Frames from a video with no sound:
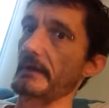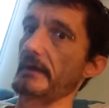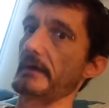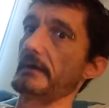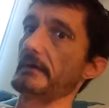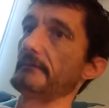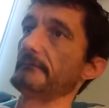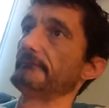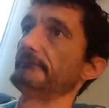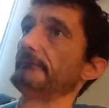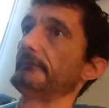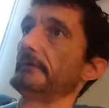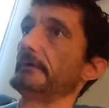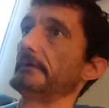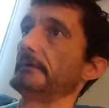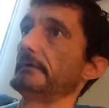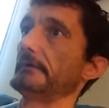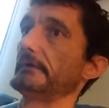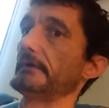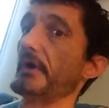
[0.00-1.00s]
of
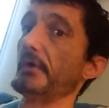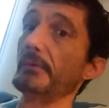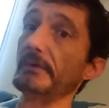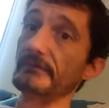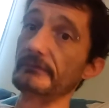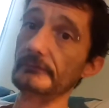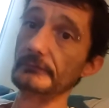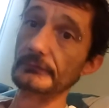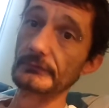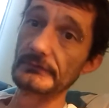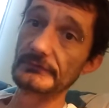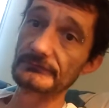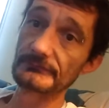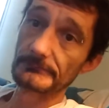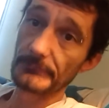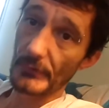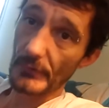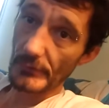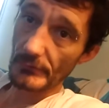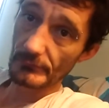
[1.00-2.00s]
going through this
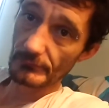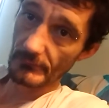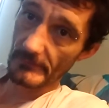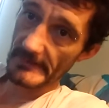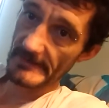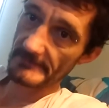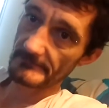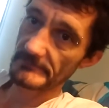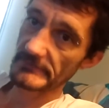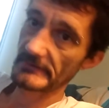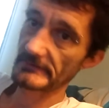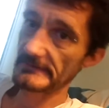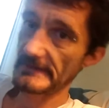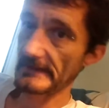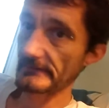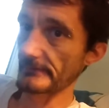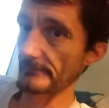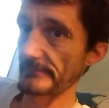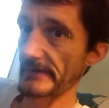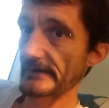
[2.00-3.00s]
program
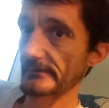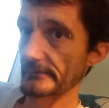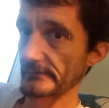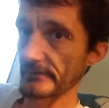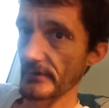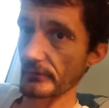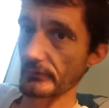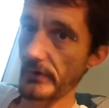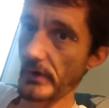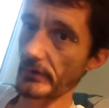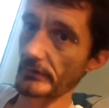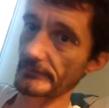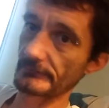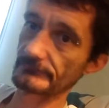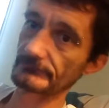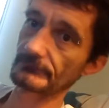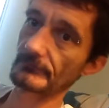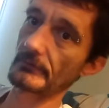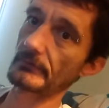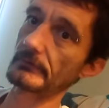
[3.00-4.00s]
down in Paragould,
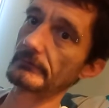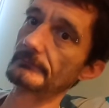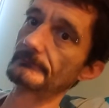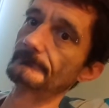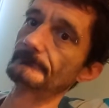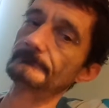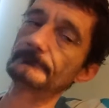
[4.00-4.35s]
Arkansas,